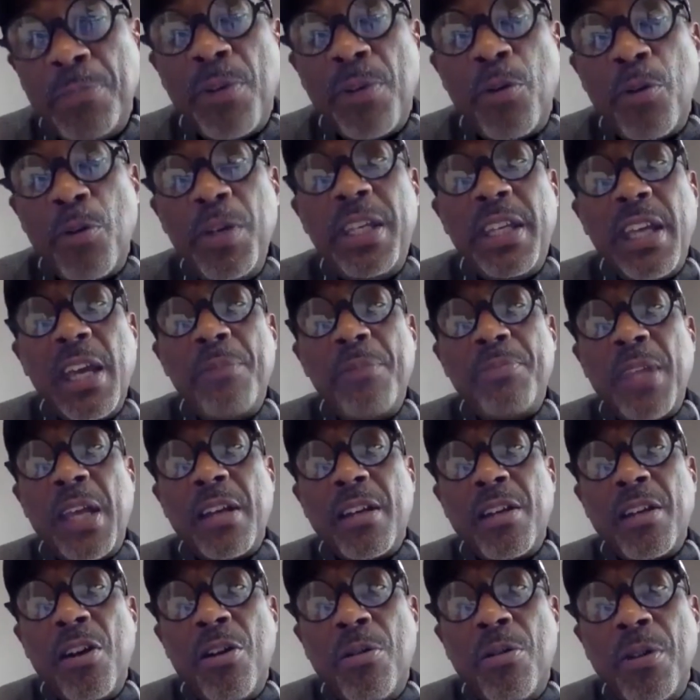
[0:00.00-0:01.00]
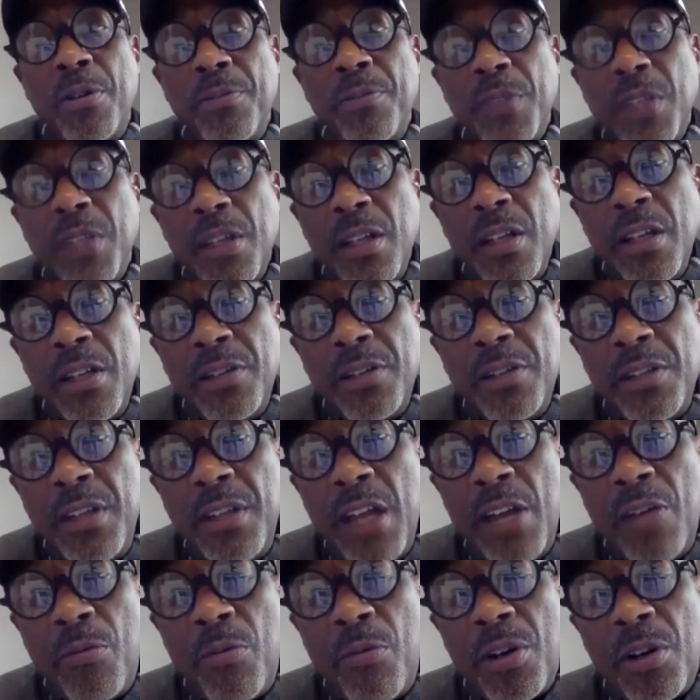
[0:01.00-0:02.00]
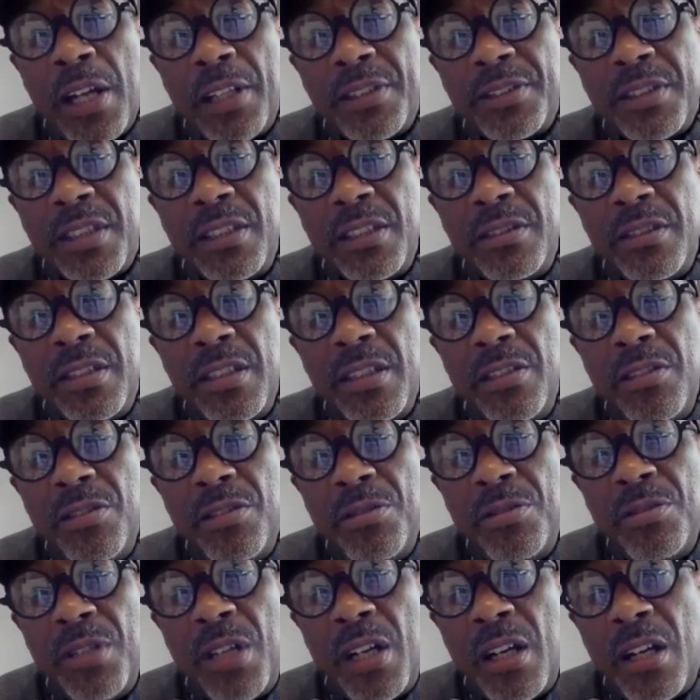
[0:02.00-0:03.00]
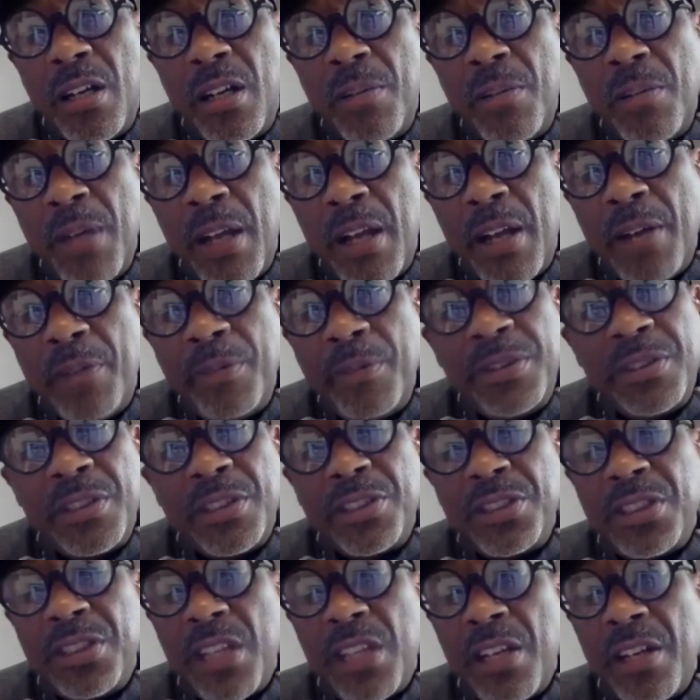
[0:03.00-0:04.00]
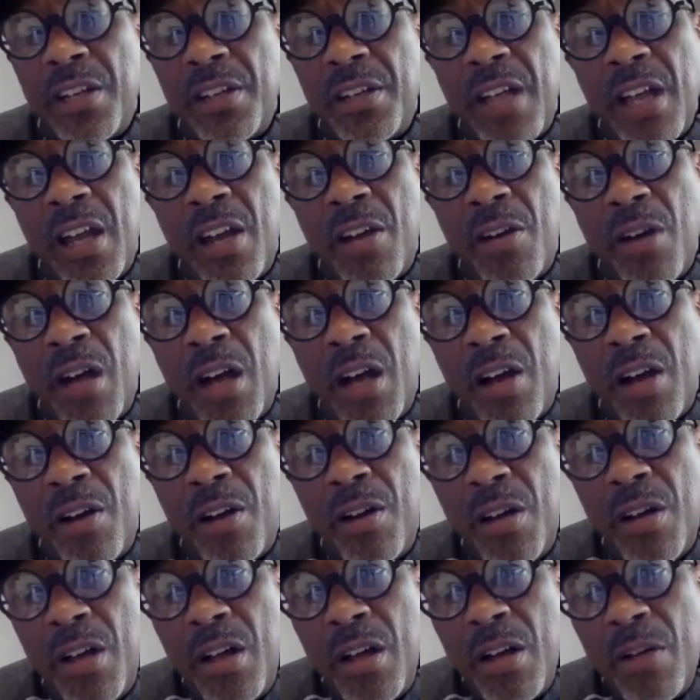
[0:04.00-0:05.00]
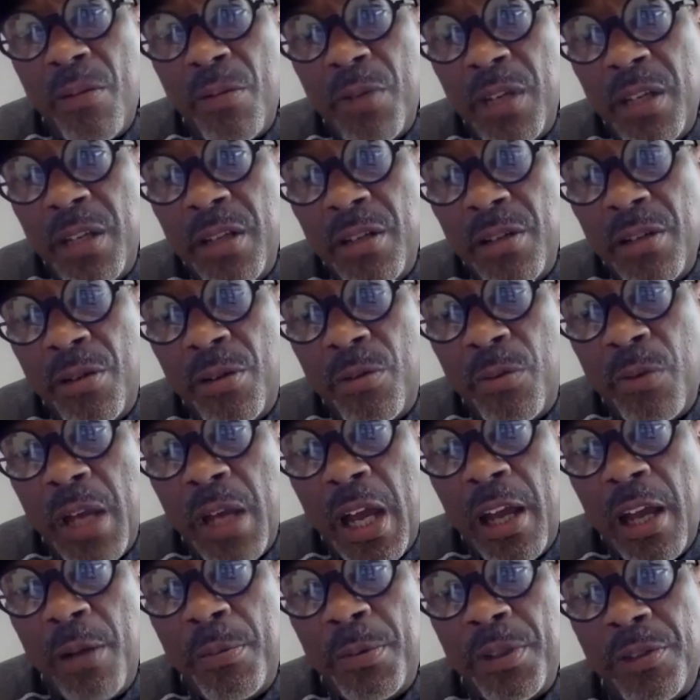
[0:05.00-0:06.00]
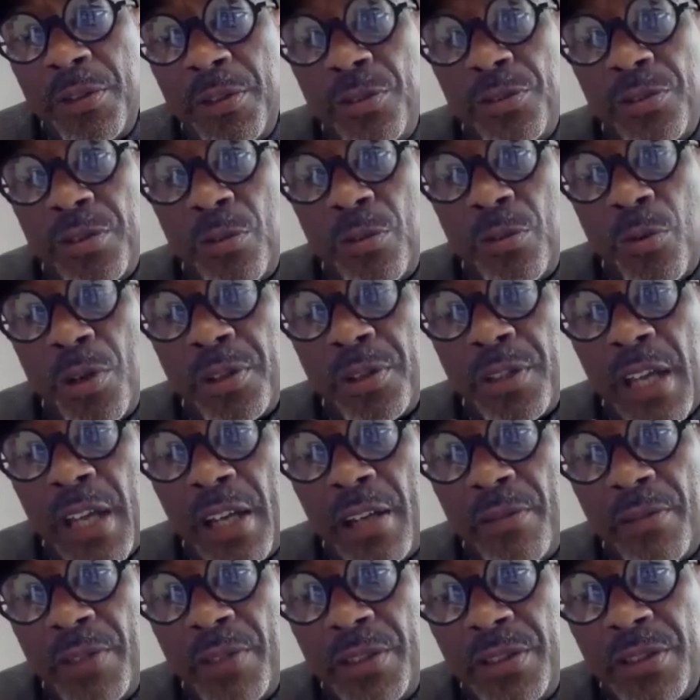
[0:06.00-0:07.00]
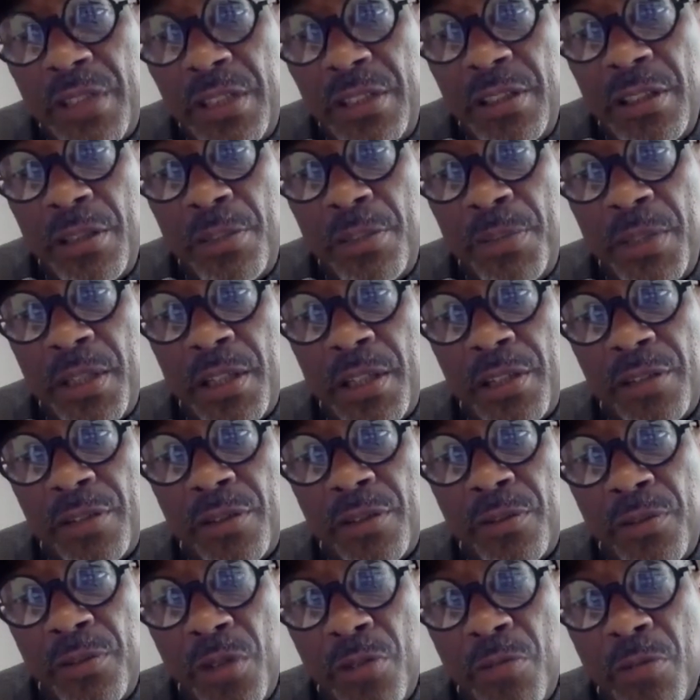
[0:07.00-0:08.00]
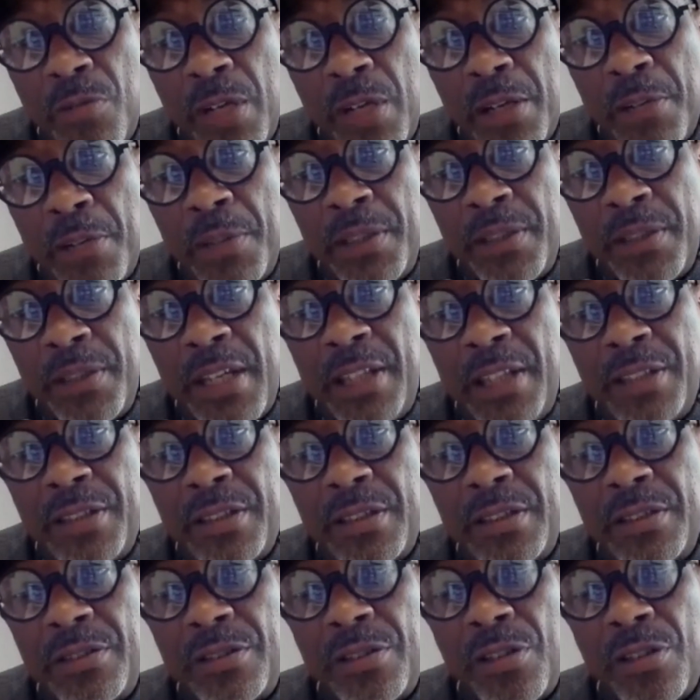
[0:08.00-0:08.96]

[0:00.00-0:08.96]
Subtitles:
But we kept that going. The network has continued. I was just sharing how we're able to do some work down in Virginia because of your recommendation.